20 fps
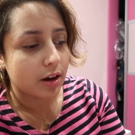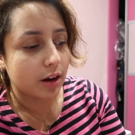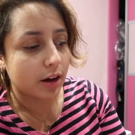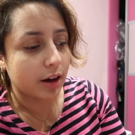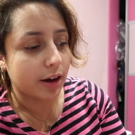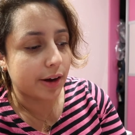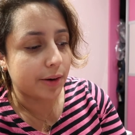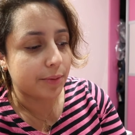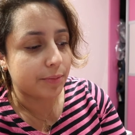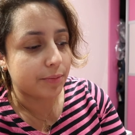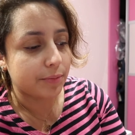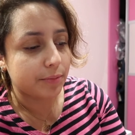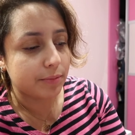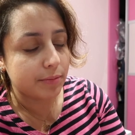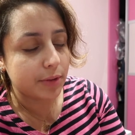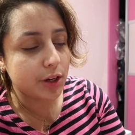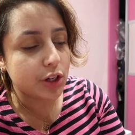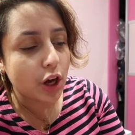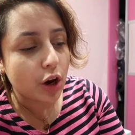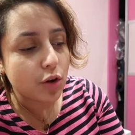
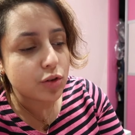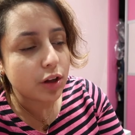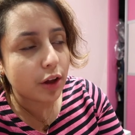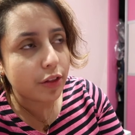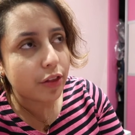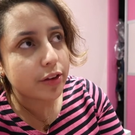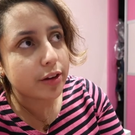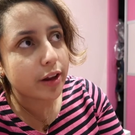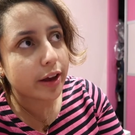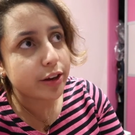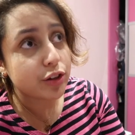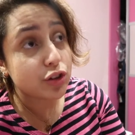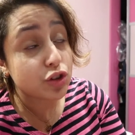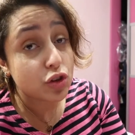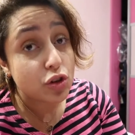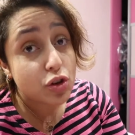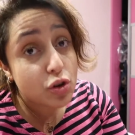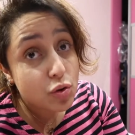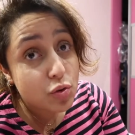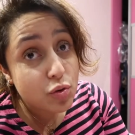You know, nothing like
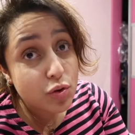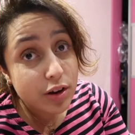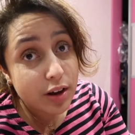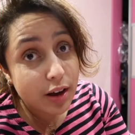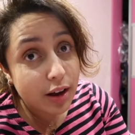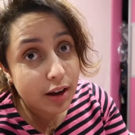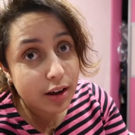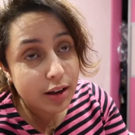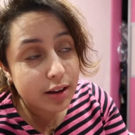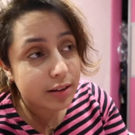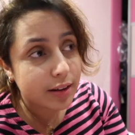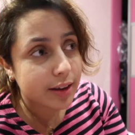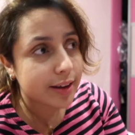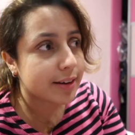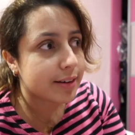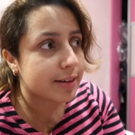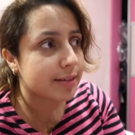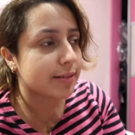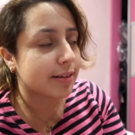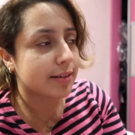too
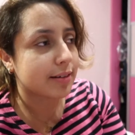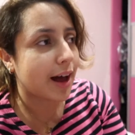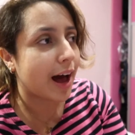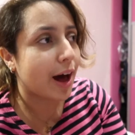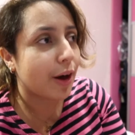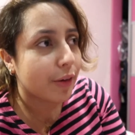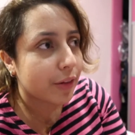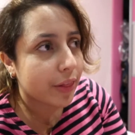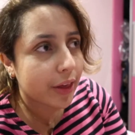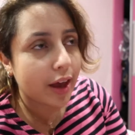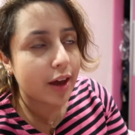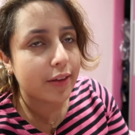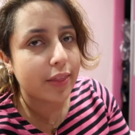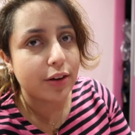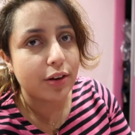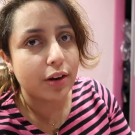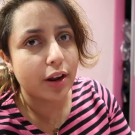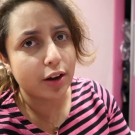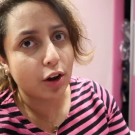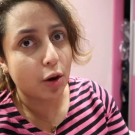like out there
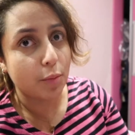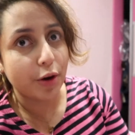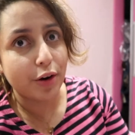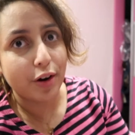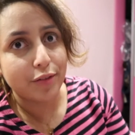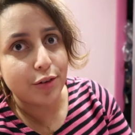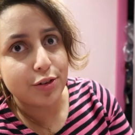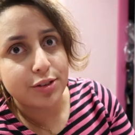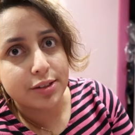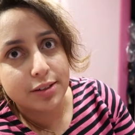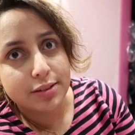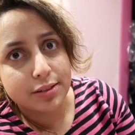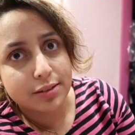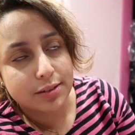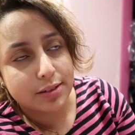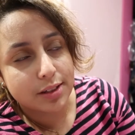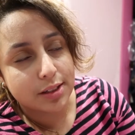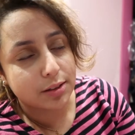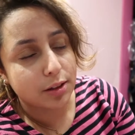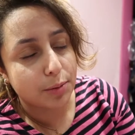that you're like, oh my god, I've never
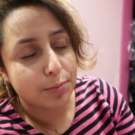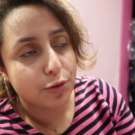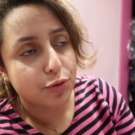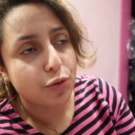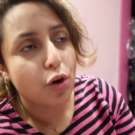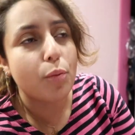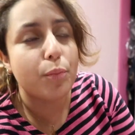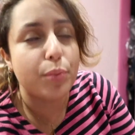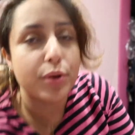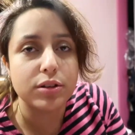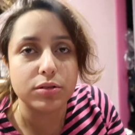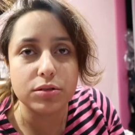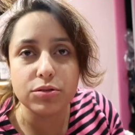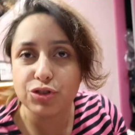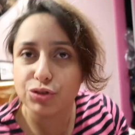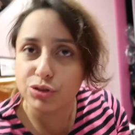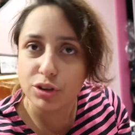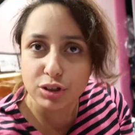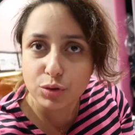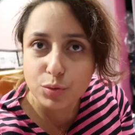seen this done before, but
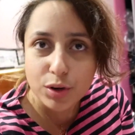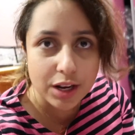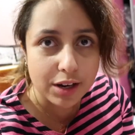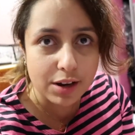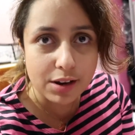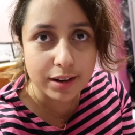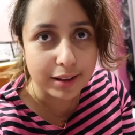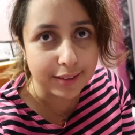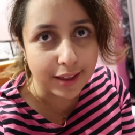just really good.